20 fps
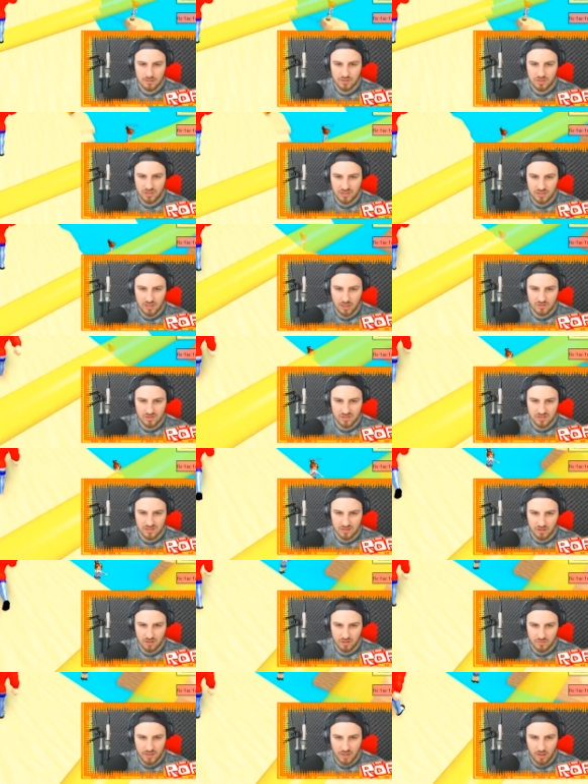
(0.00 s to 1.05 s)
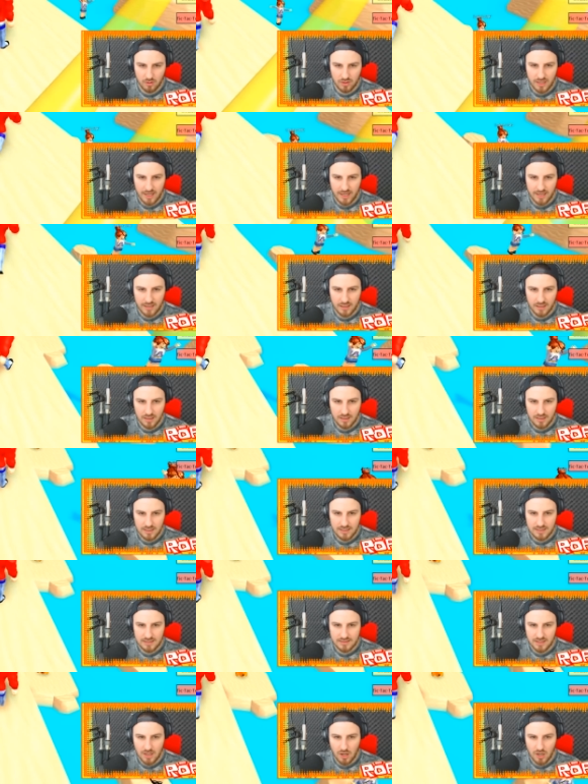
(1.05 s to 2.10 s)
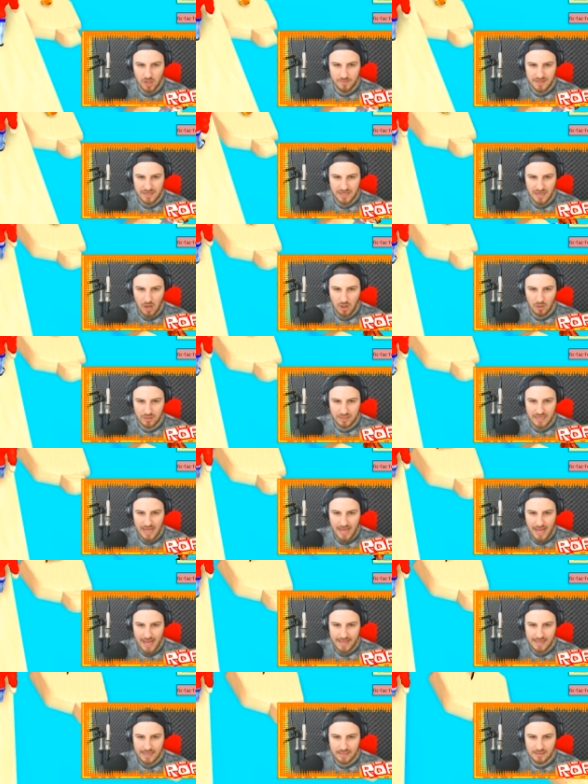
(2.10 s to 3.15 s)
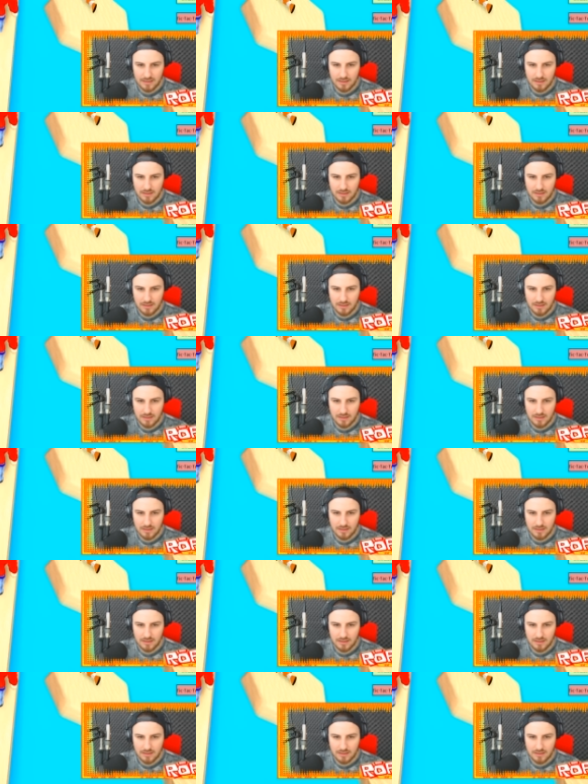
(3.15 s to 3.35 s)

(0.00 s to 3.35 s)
She knows it's gonna be okay. It's gonna be okay.